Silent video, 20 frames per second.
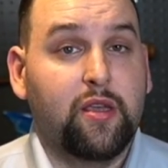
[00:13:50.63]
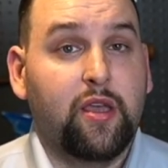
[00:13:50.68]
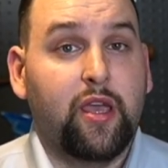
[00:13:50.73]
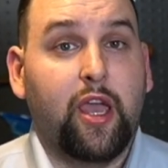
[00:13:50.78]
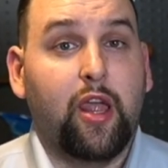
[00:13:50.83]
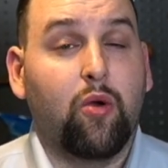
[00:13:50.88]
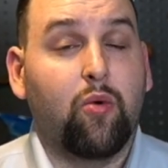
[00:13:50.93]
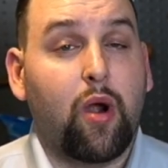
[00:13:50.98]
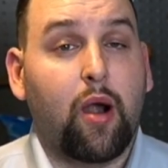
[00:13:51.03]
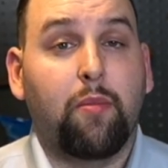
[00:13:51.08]

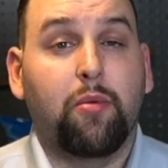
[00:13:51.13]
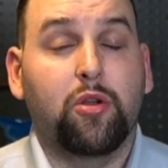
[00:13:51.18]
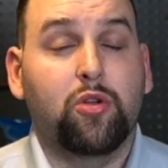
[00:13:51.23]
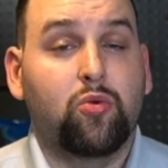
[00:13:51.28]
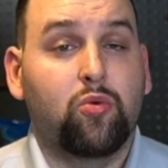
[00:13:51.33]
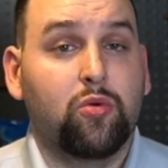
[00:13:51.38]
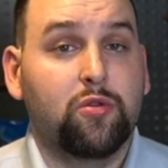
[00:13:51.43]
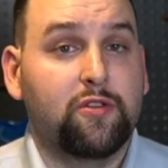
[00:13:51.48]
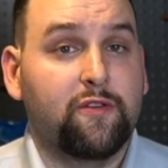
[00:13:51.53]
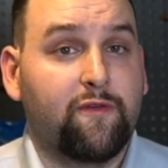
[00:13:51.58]
in Robert's
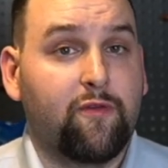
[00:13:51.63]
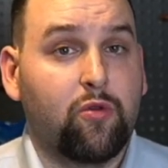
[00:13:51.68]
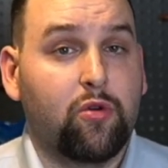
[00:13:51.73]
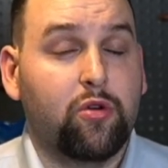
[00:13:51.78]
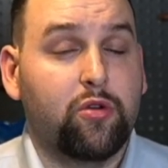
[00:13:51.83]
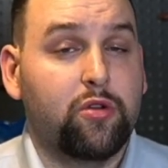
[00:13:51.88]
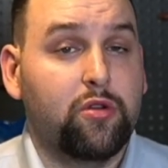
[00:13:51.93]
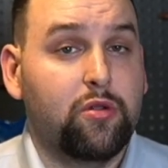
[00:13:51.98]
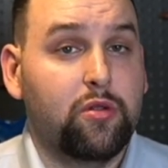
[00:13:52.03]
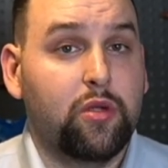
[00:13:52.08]
Rules of Order
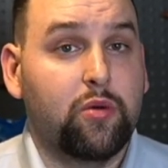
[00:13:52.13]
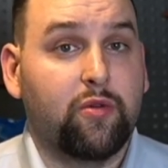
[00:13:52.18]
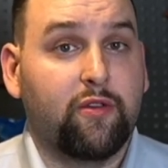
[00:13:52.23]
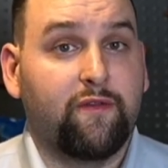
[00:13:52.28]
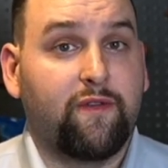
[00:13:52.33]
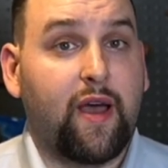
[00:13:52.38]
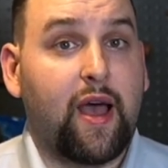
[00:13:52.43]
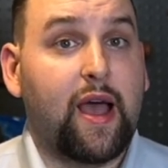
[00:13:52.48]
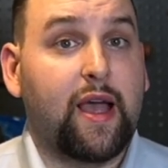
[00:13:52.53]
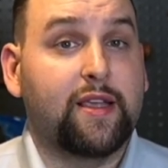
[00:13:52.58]
Newly
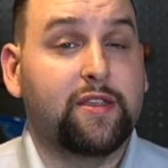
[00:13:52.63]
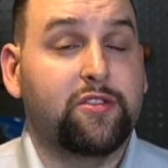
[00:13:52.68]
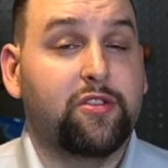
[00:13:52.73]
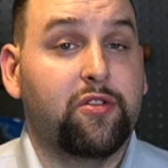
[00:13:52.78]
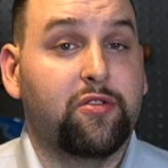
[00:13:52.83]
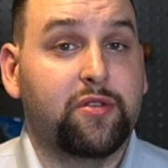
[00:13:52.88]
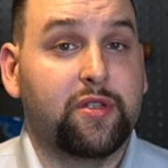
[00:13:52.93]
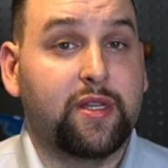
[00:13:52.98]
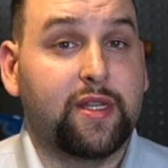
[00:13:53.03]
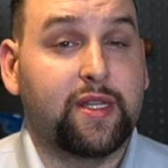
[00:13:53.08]
Revised,
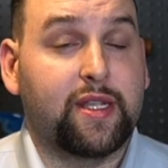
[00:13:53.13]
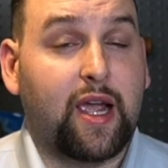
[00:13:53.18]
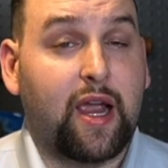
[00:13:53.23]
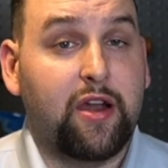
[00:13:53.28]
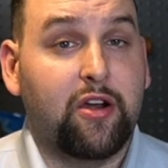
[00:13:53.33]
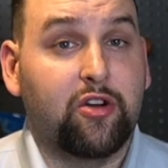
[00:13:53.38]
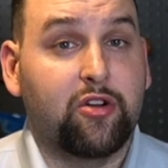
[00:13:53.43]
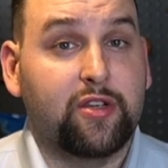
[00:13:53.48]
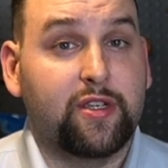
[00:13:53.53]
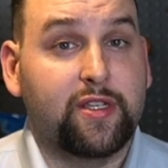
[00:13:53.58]
there's an
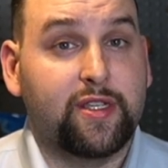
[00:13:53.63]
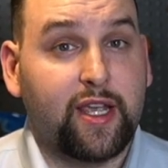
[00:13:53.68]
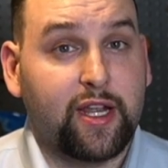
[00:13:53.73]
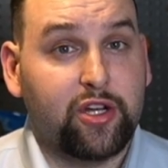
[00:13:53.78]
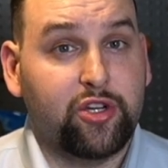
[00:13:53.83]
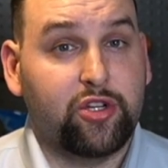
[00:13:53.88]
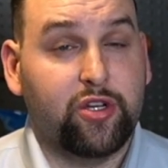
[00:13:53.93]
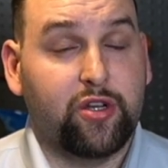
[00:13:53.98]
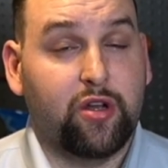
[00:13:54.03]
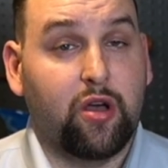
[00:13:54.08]
entire
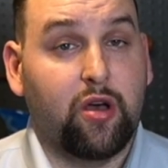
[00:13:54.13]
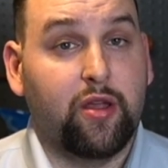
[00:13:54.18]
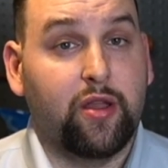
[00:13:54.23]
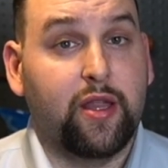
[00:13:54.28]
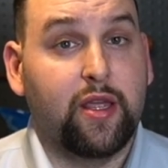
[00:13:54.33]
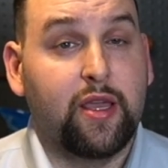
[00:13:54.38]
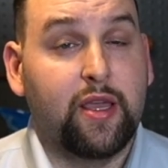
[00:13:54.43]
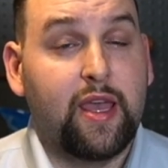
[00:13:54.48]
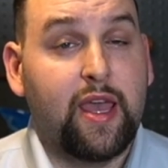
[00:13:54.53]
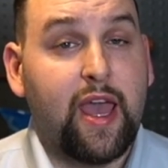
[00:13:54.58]
section on
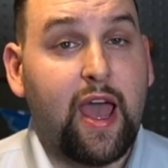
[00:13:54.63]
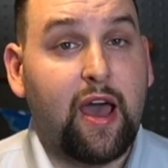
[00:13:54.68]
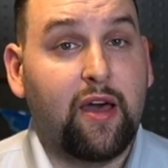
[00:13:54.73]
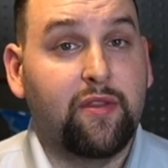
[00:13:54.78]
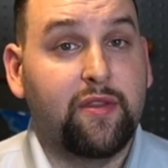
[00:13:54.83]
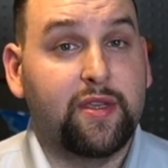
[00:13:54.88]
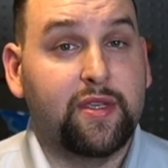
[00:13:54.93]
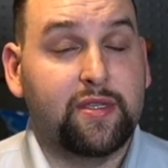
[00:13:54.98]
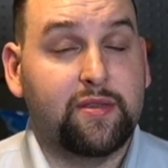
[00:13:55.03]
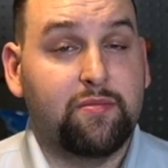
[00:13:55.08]
how
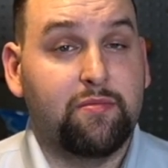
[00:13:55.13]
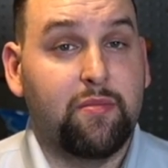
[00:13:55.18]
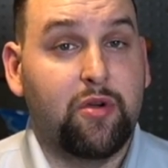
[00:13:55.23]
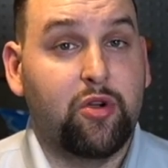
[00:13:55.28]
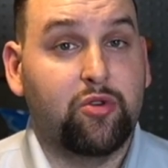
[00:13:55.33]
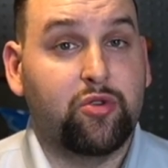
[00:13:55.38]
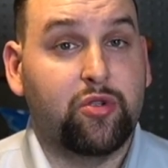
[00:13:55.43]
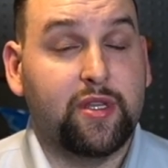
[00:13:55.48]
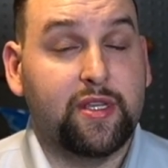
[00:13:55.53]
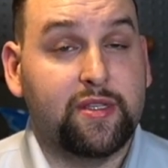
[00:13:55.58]
this
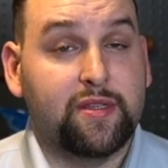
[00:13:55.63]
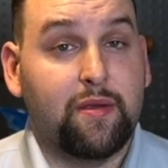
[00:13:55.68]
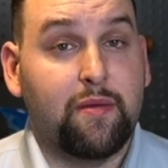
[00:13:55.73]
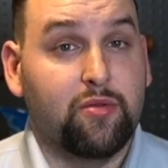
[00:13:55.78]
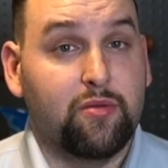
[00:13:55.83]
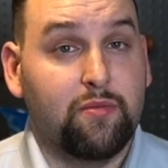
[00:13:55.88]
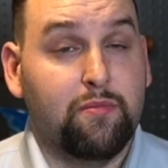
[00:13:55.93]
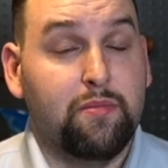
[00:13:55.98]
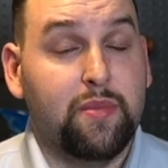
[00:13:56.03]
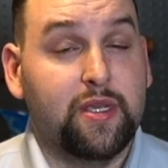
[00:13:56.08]
motion is
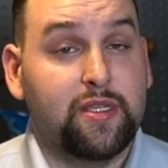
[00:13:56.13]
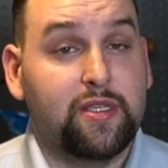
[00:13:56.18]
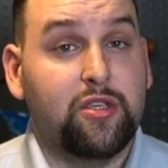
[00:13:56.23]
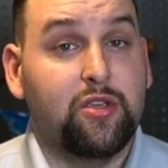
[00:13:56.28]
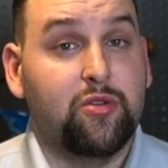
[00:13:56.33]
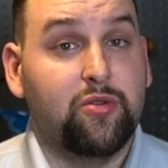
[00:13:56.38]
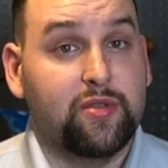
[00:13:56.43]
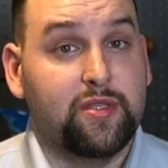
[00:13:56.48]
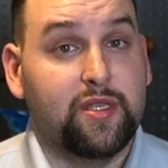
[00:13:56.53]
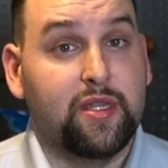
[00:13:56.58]

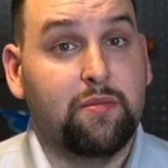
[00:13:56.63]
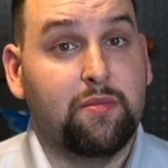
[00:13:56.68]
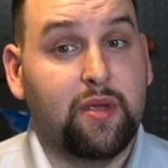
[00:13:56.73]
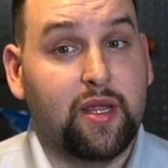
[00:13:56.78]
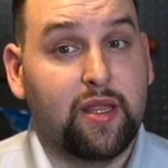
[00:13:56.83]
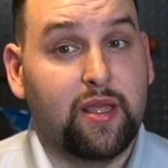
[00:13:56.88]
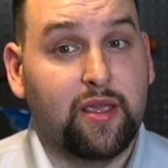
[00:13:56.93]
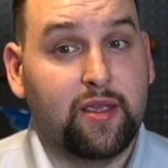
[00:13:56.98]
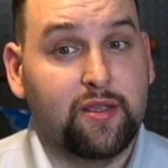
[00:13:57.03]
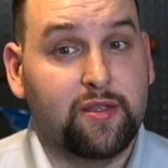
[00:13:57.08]
misused in
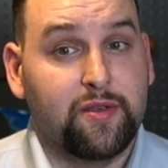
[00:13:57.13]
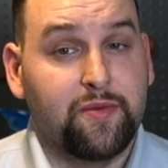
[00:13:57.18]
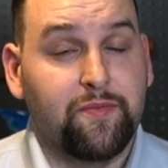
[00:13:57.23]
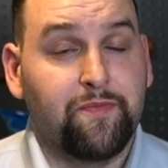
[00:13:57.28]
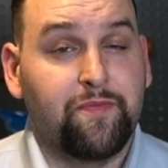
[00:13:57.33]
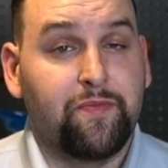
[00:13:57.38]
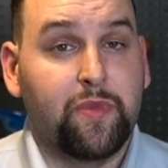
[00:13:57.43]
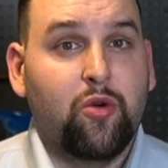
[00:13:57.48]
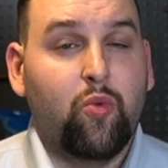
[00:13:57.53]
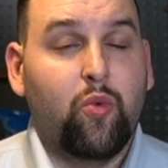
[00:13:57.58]
meetings.
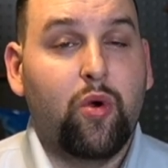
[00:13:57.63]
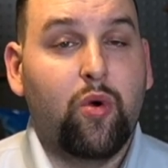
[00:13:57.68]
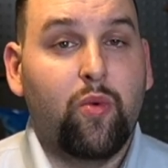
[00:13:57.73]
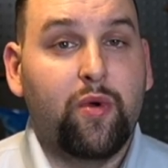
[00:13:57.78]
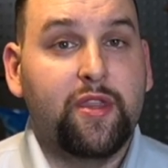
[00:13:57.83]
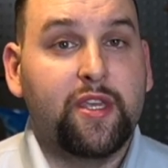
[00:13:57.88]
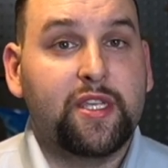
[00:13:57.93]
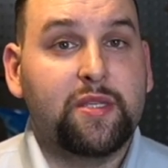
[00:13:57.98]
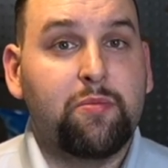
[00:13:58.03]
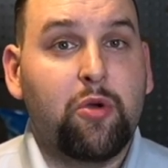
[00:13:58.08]
When
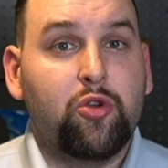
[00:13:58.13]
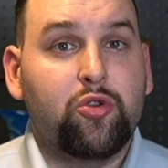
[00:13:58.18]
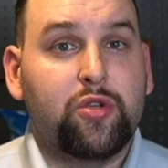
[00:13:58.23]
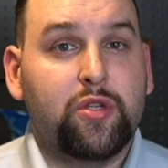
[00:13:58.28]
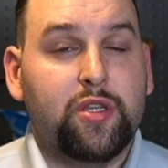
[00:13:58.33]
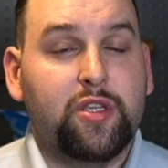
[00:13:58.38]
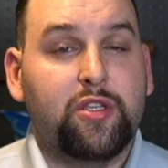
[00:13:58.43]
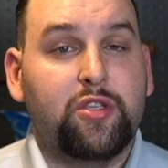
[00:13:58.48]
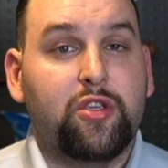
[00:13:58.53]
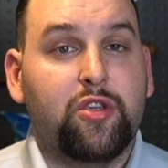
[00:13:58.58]
this motion
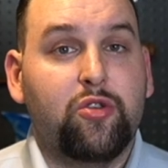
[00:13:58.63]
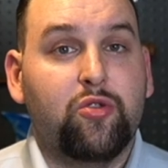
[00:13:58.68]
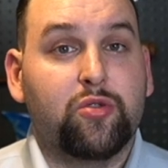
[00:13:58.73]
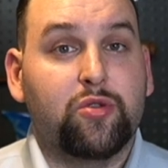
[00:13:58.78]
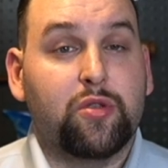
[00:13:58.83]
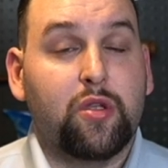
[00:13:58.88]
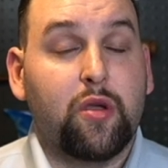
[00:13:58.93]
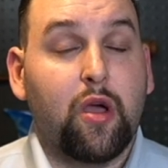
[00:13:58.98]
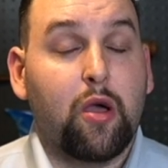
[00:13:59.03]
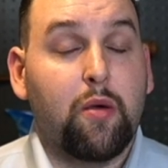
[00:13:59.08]
is
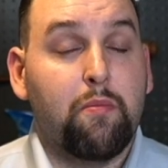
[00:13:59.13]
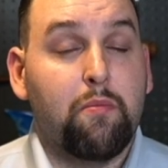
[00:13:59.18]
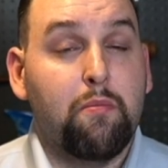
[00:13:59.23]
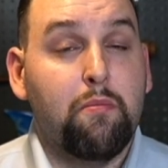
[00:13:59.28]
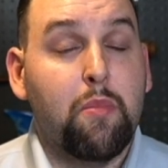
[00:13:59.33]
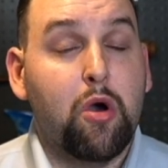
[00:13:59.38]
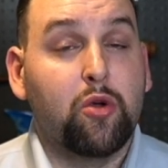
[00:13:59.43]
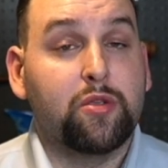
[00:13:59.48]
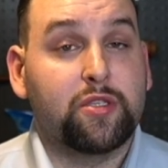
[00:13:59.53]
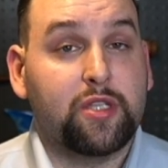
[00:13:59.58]
used,
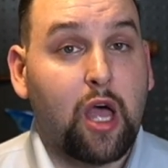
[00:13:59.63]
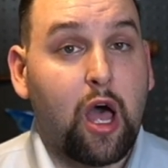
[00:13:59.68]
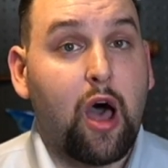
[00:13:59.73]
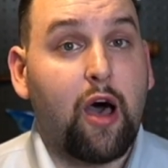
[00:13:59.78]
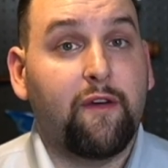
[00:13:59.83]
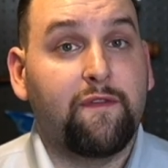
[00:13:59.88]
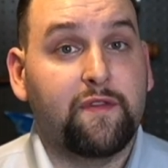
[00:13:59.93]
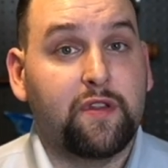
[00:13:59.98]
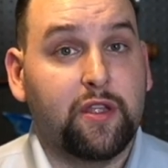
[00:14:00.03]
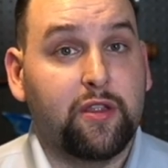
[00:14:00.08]
most
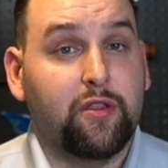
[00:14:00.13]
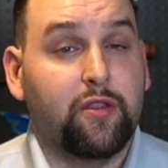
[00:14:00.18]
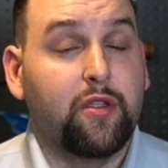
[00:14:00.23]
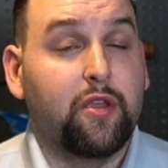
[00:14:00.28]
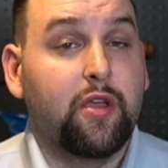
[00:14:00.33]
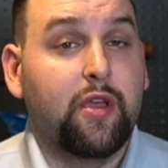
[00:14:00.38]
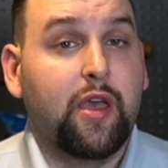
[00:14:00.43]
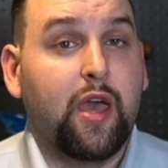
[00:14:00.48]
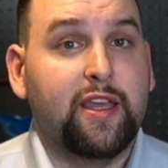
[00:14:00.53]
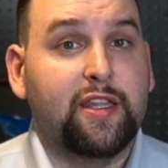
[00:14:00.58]
often
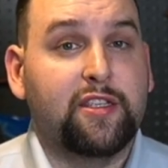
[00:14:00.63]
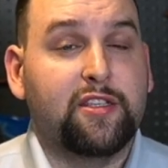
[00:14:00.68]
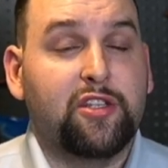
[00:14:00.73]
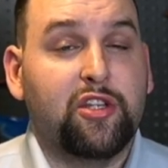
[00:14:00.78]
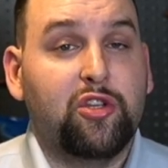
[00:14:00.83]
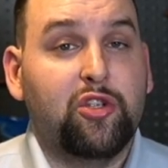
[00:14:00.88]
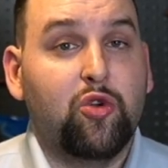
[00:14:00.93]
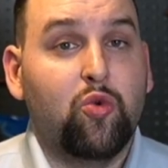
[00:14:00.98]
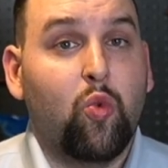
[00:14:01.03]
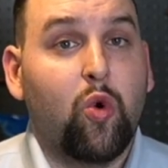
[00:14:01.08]
it's to
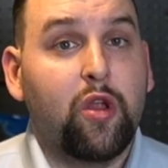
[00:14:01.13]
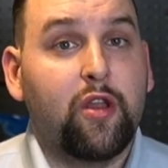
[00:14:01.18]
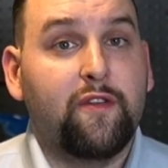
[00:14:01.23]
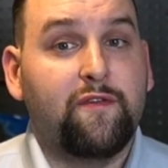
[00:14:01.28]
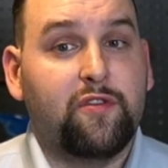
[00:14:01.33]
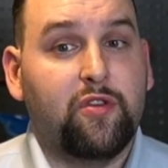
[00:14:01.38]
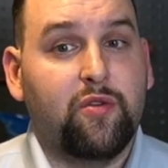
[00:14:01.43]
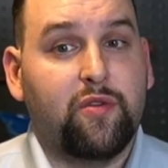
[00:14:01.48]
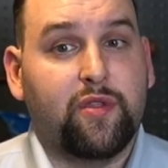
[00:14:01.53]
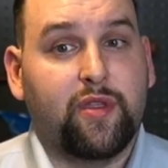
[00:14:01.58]
do one of
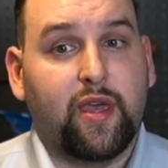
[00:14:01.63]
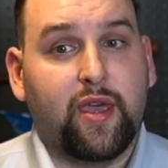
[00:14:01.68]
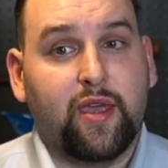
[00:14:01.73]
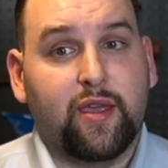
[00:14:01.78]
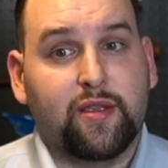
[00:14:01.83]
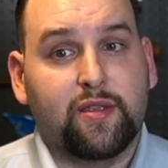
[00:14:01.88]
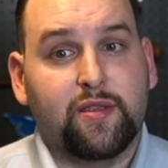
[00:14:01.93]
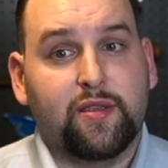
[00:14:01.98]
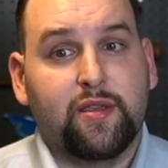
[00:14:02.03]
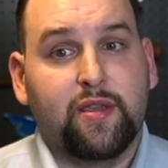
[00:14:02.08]
two
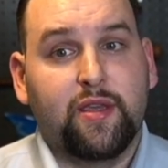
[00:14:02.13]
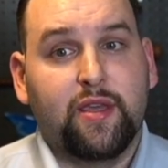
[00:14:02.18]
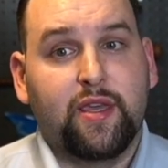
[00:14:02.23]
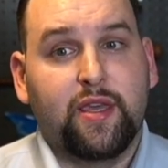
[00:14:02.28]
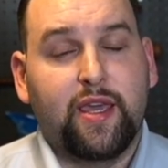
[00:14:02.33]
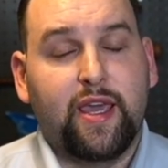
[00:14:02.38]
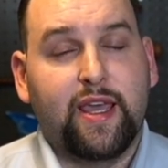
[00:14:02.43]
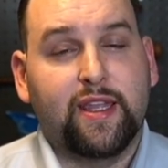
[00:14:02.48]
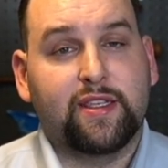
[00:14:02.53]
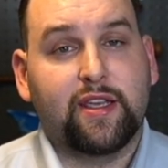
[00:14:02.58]
things.
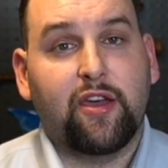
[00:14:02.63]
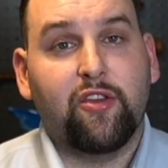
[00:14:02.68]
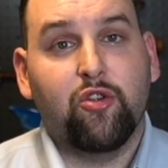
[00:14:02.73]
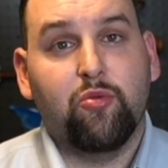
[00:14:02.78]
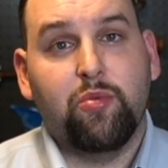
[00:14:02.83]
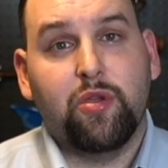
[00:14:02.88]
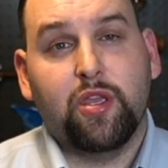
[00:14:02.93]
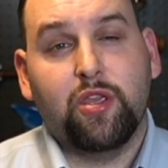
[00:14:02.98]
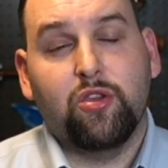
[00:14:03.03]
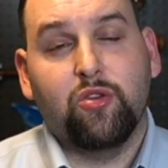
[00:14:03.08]
It's either
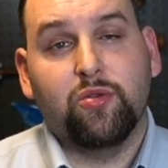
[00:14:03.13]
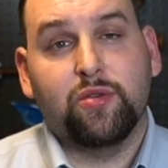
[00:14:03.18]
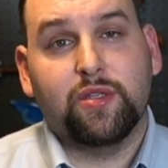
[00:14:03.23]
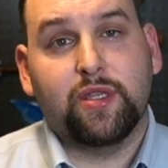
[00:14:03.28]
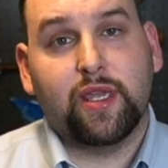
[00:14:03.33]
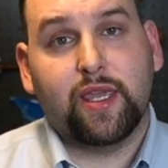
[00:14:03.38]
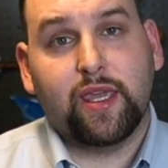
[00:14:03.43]
being used to